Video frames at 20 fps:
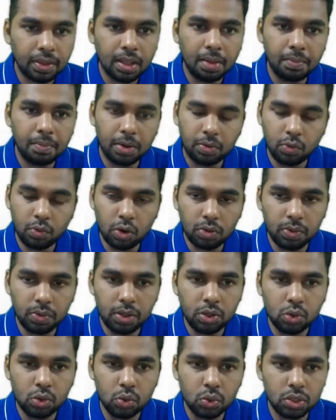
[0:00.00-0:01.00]
but what we
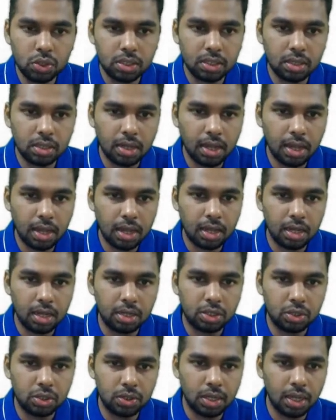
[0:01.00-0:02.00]
use
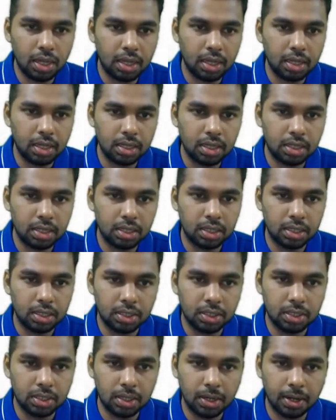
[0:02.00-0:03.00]
today
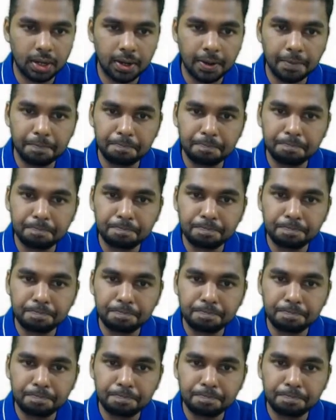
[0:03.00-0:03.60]
is the